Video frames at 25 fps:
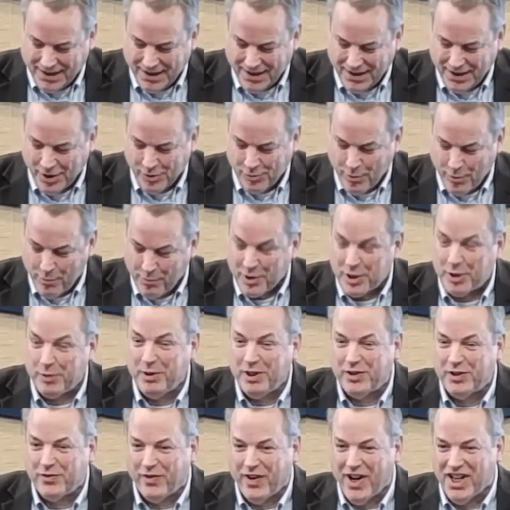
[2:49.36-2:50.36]
This woman
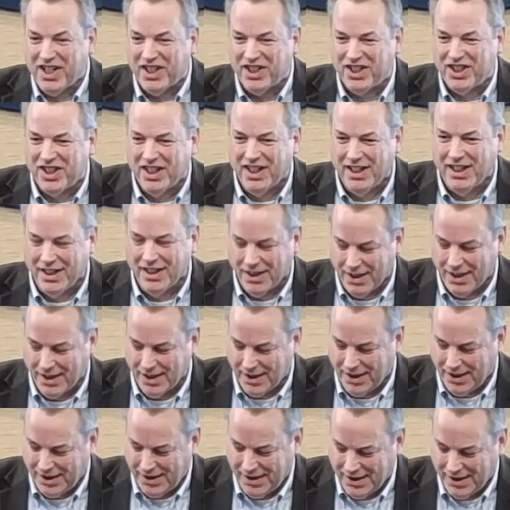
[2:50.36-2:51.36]
speaks French,
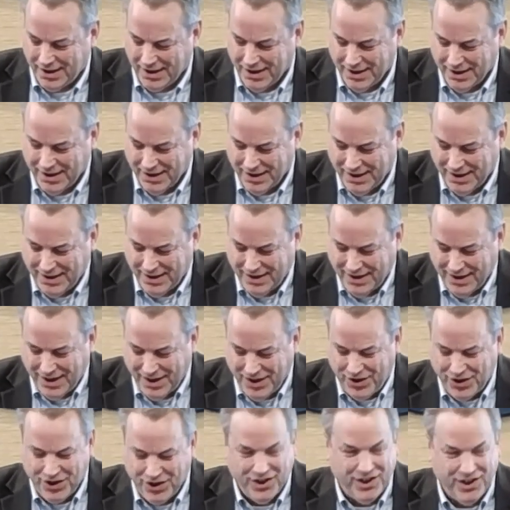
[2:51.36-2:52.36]
and
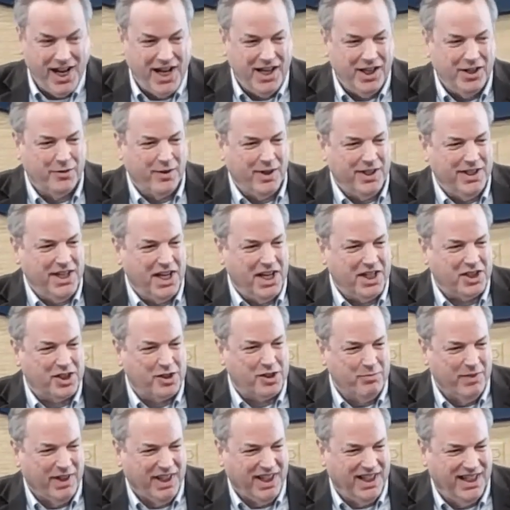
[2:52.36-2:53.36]
she's standing right next
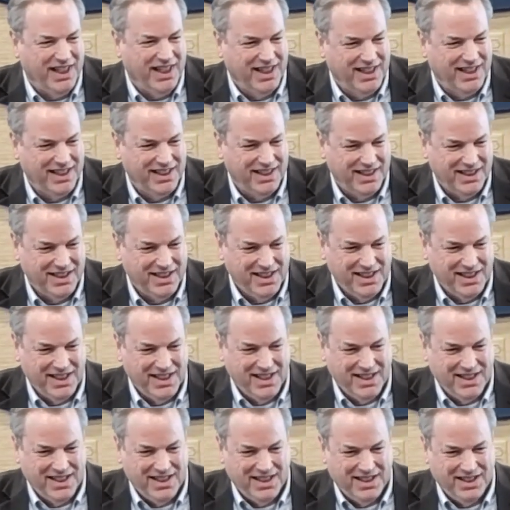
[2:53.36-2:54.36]
to me.
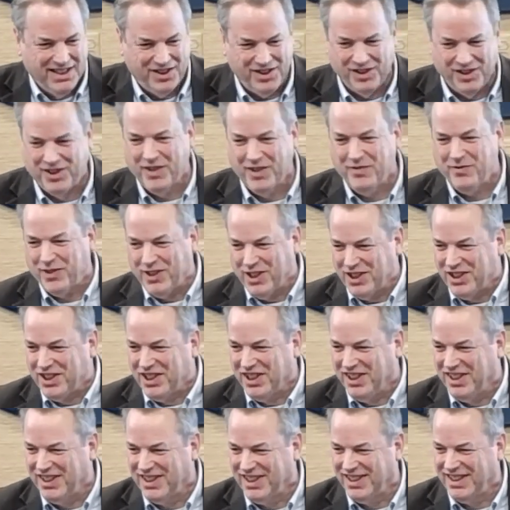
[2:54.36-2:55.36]
She's different.
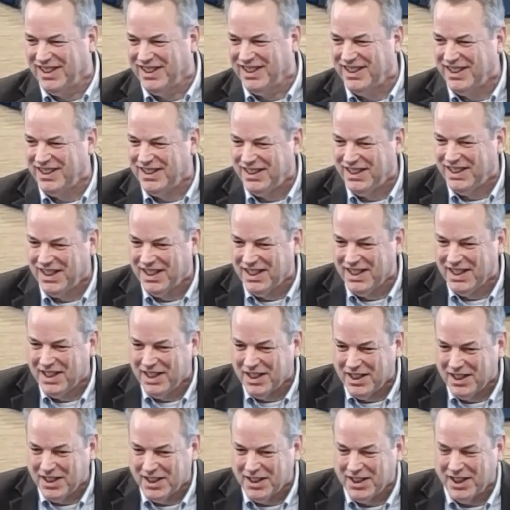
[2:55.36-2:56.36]

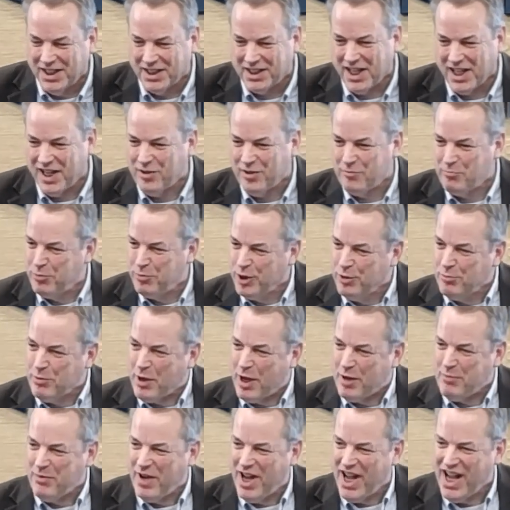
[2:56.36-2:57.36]
It kind of blew
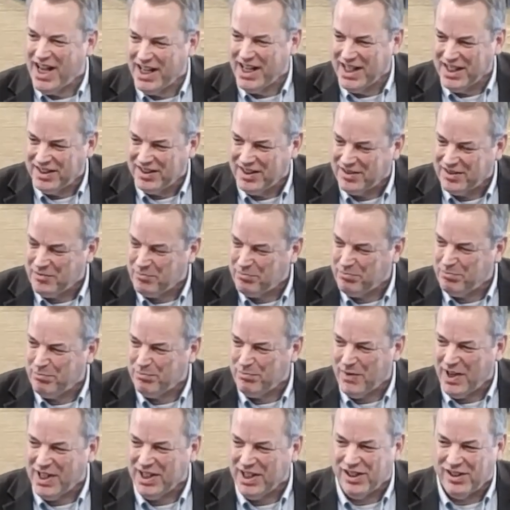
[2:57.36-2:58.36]
my mind,
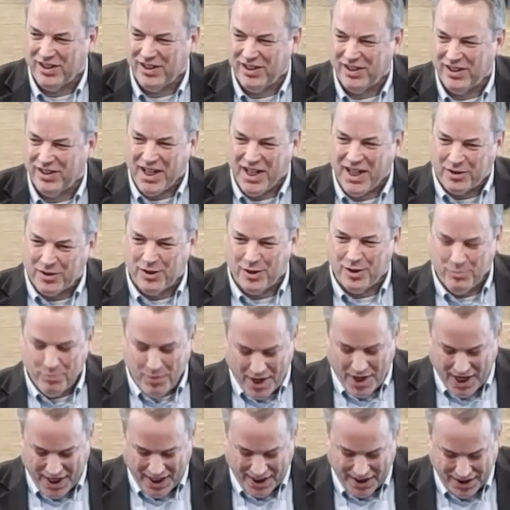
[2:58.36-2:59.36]
my little 8-year-old
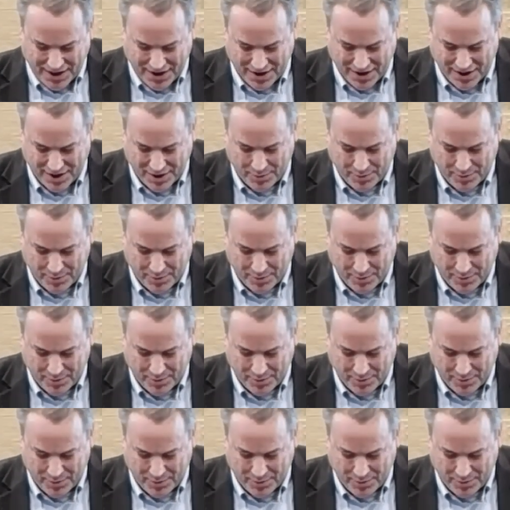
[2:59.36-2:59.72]
mind.